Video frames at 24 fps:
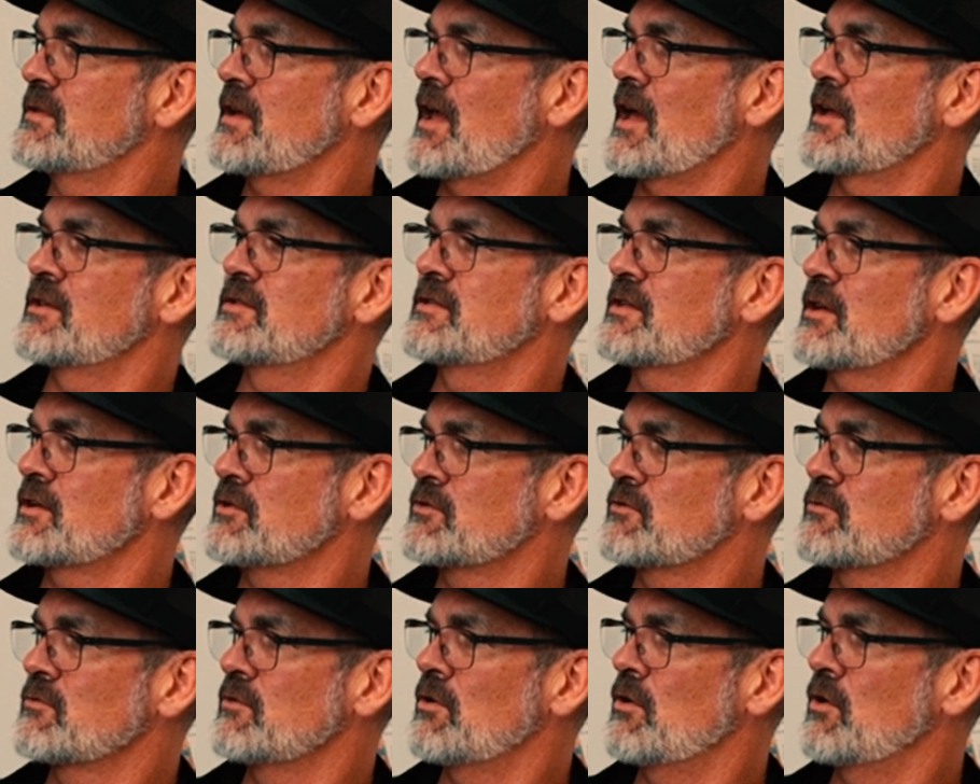
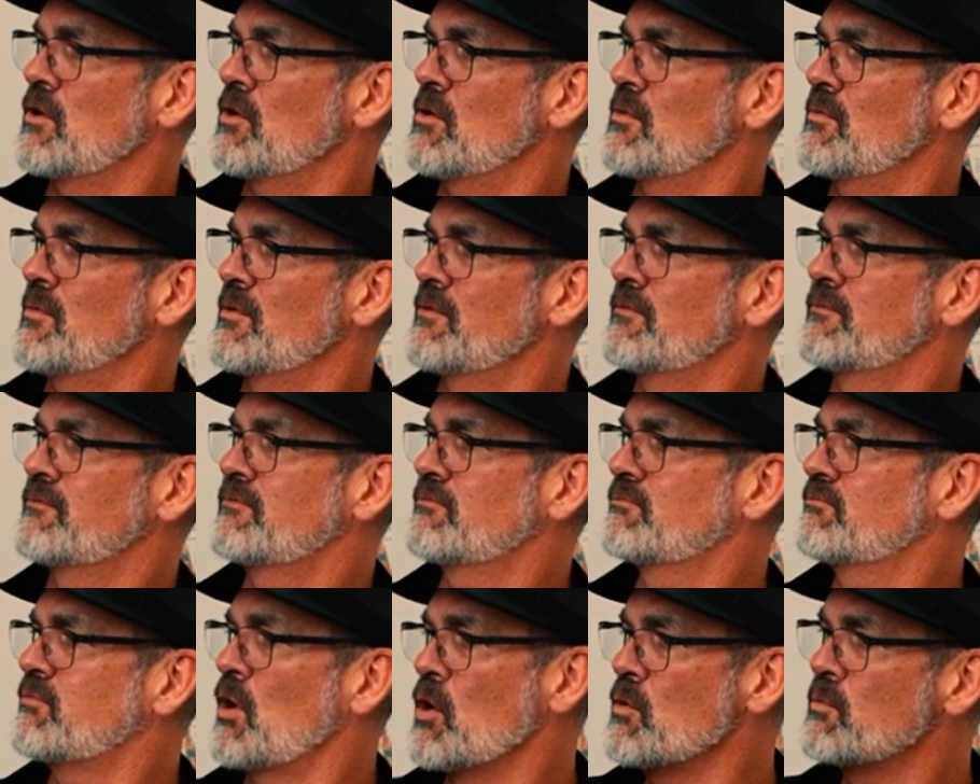ancestral home of
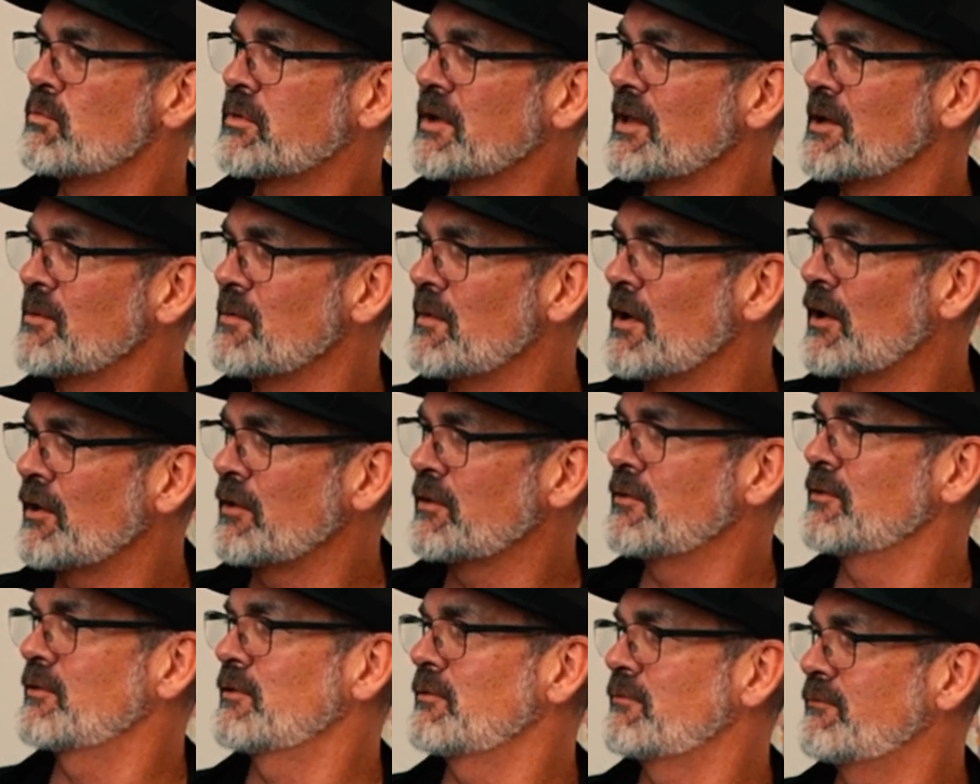Pope Clement V,